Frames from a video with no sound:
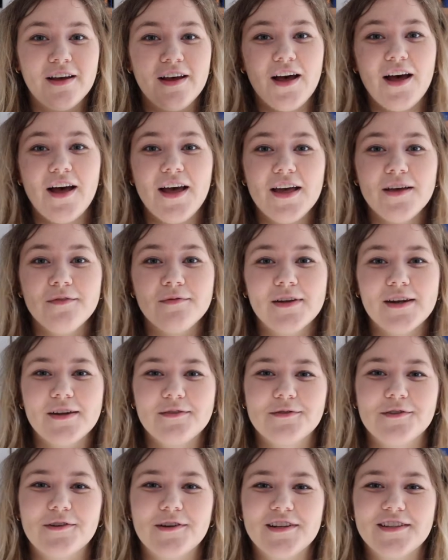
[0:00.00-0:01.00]
Hi, my name
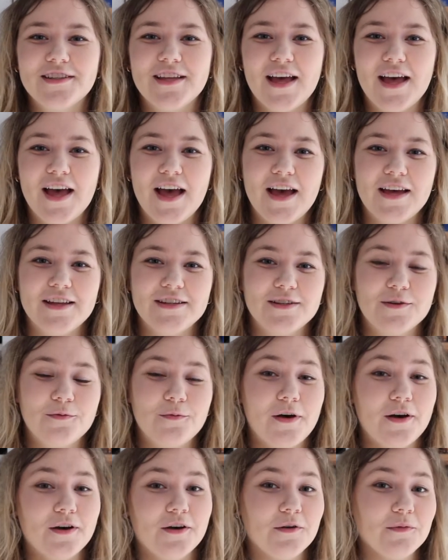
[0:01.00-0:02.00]
is Carissa and
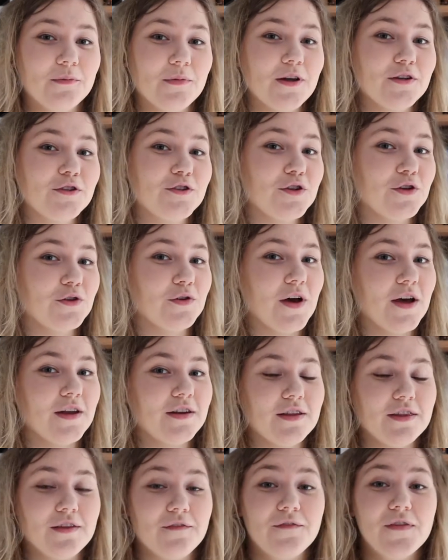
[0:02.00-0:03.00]
welcome to
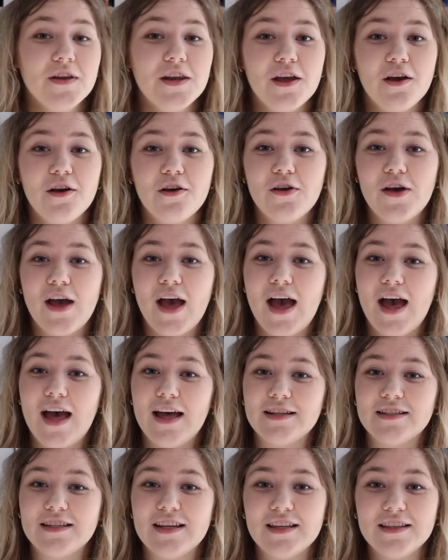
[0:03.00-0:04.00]
another video,
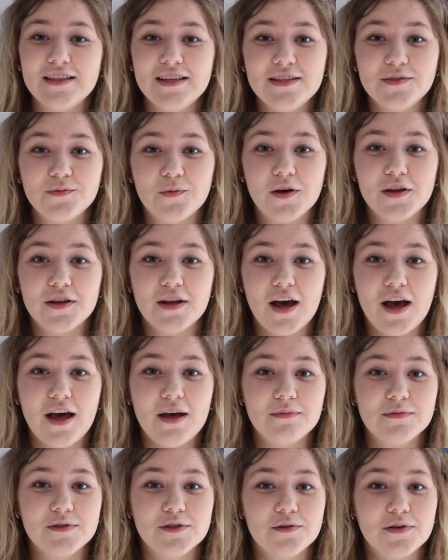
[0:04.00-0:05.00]
and in this one
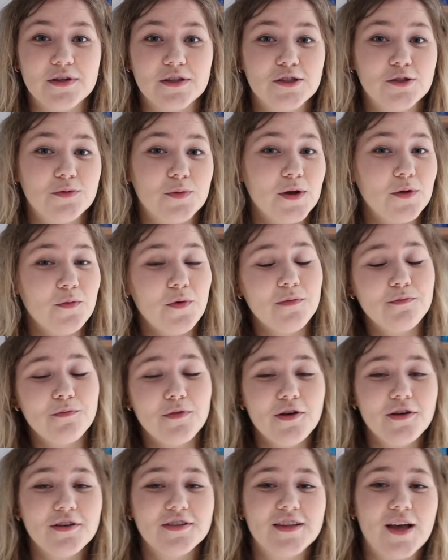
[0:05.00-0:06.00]
I'm doing 21
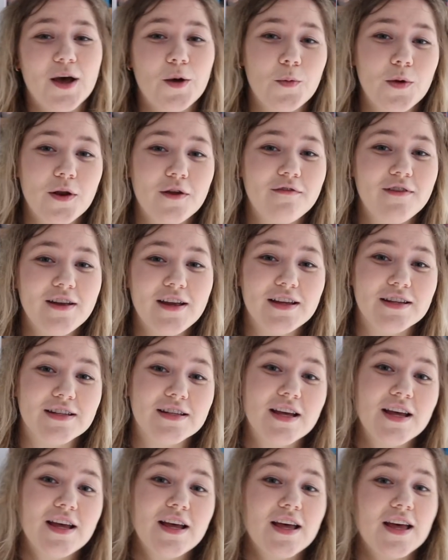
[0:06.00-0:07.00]
books I want to read
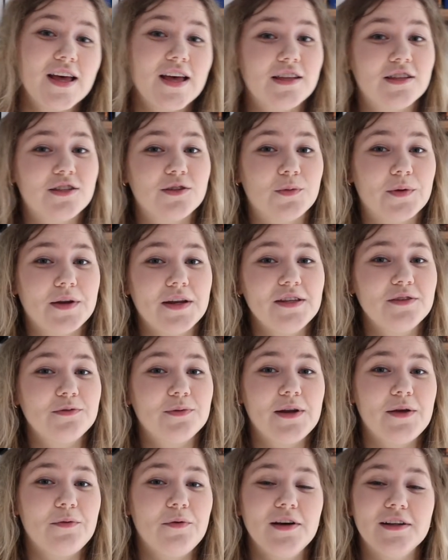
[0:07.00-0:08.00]
in
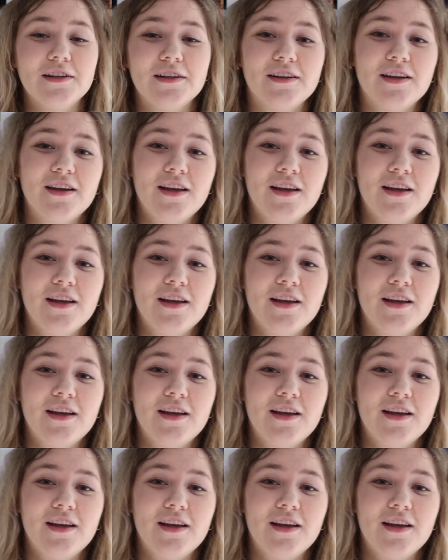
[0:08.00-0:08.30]
2021.